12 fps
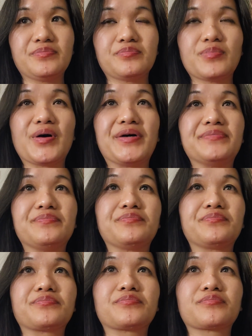But
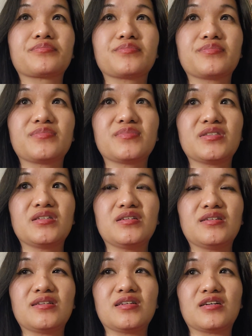
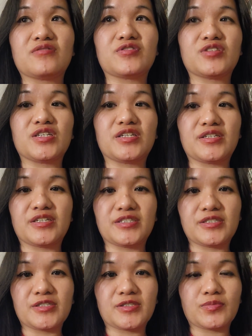after that, I
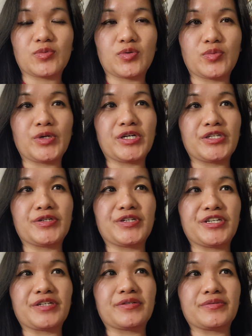did some more
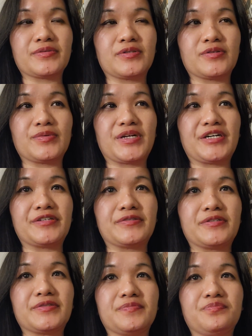wandering
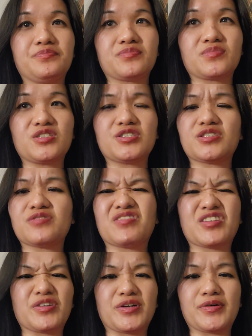around just to
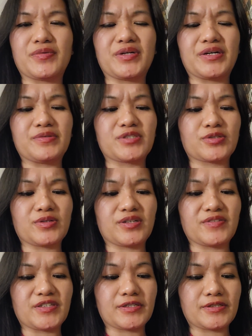figure out what I was
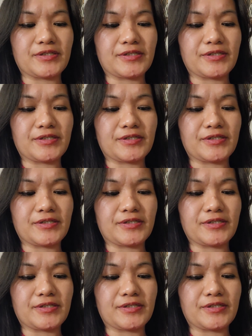craving.